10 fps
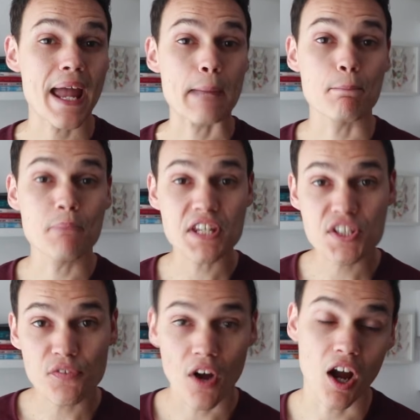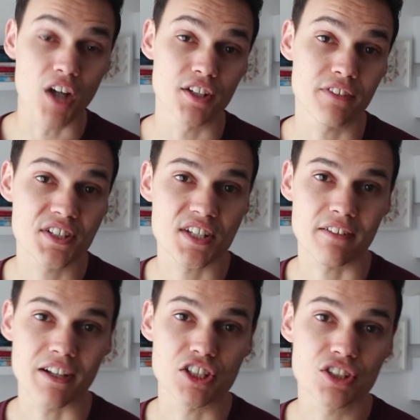a misfire under
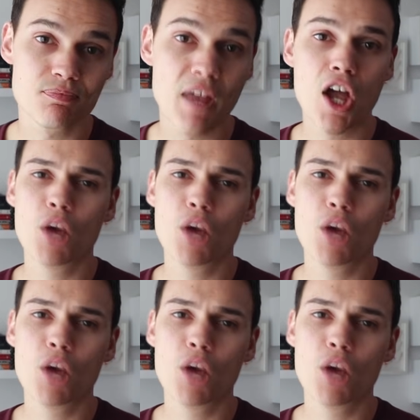acceleration,